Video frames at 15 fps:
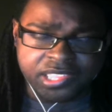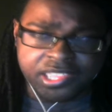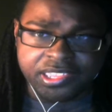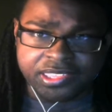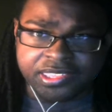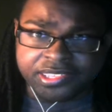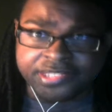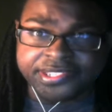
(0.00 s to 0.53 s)

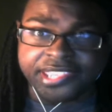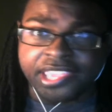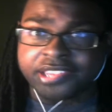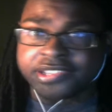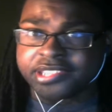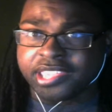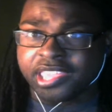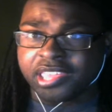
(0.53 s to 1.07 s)
this is
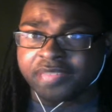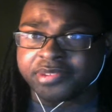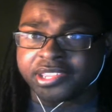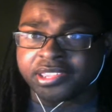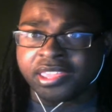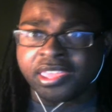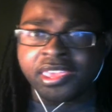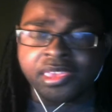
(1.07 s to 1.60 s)
actually happening
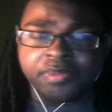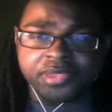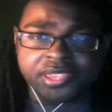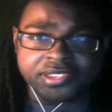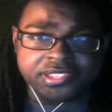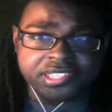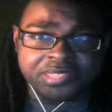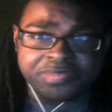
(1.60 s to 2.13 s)
because
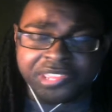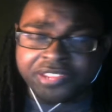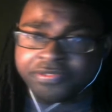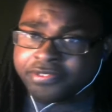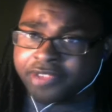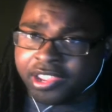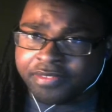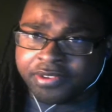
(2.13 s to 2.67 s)
it's been
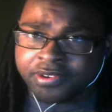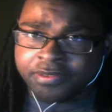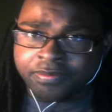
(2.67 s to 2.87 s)
forever.